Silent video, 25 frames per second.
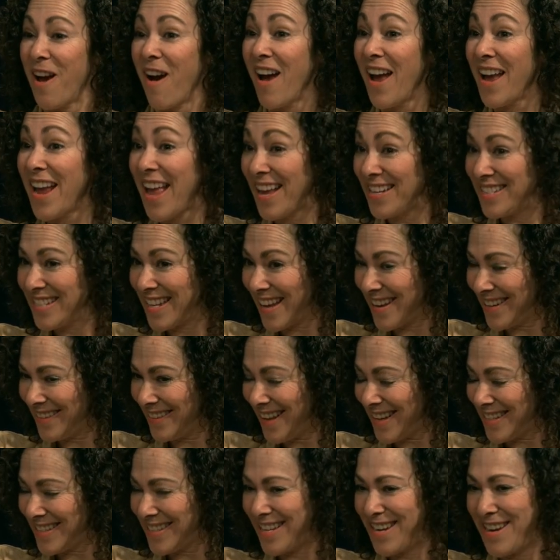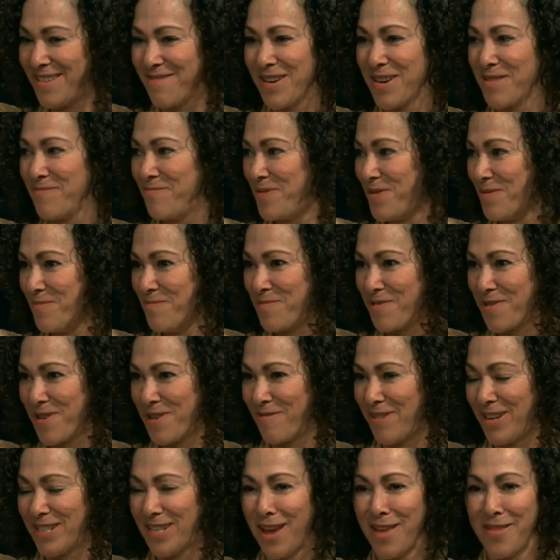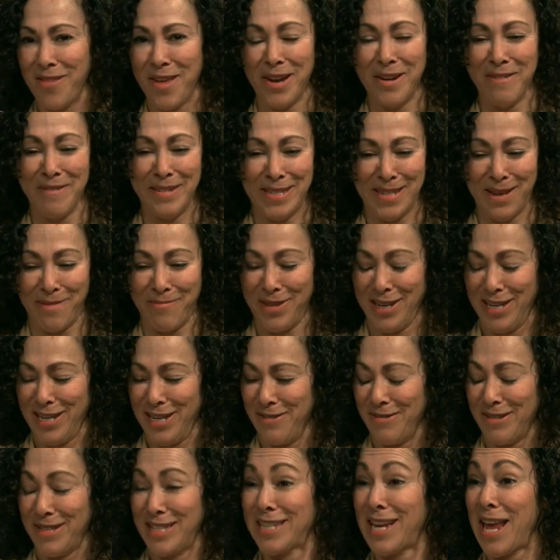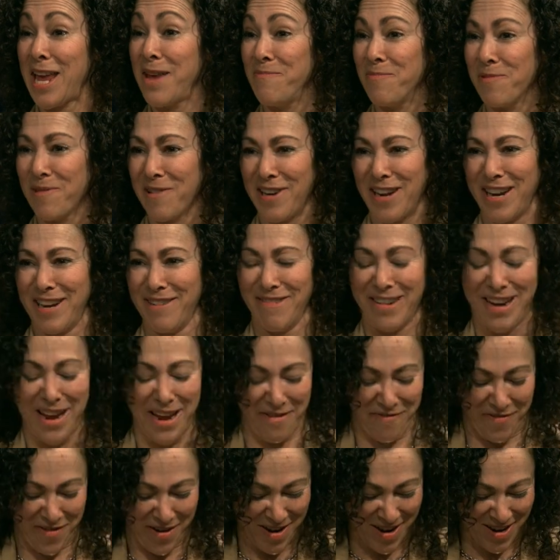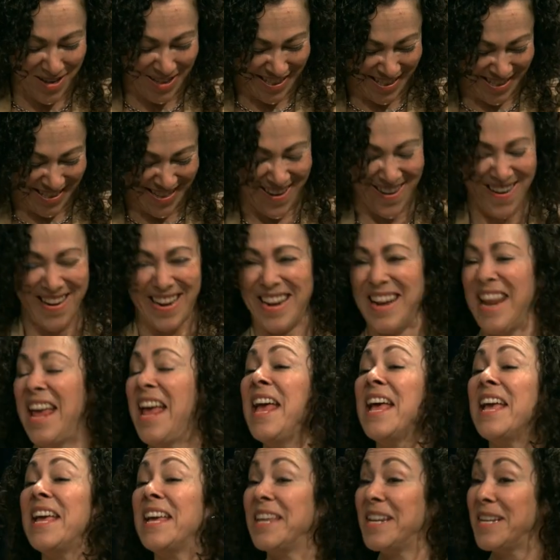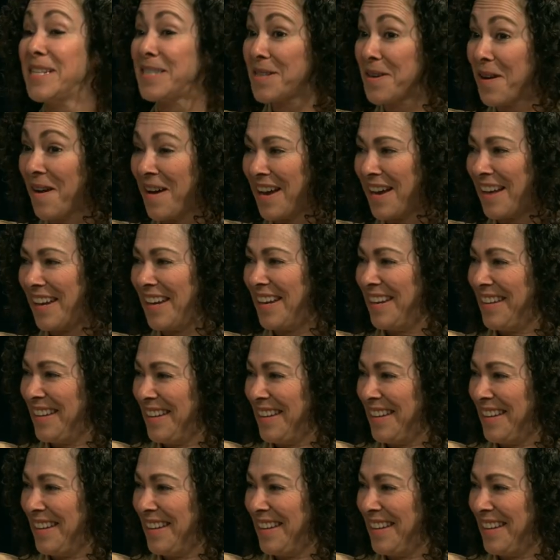I had to get a lesson in what a boom board was. I thought it was something to do with skateboarding when yeah. I first started. Okay. It is not.